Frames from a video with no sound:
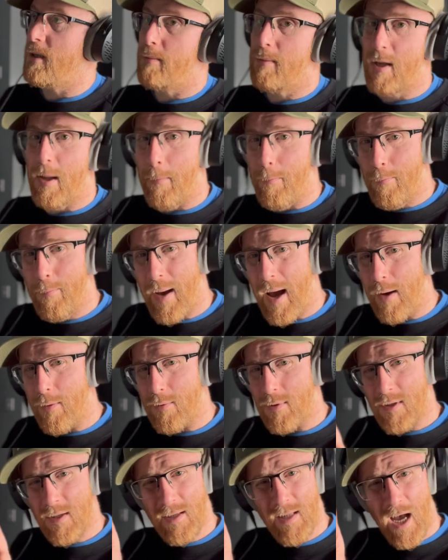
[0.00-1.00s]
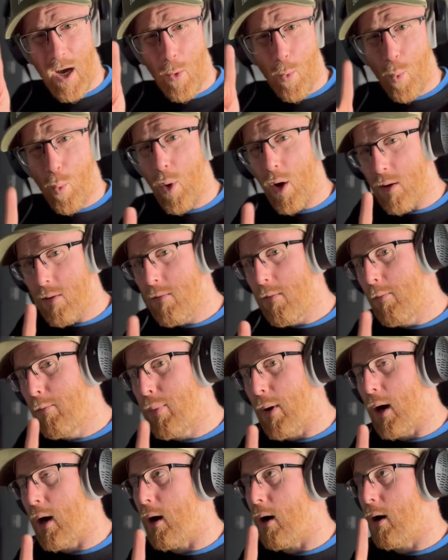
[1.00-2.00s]
going to bounce that one
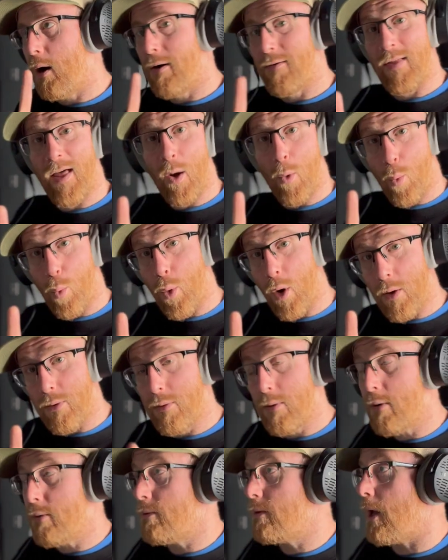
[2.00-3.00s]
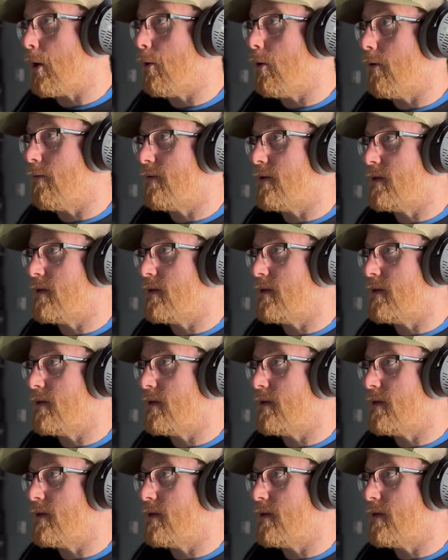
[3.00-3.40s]
bar of that one note of the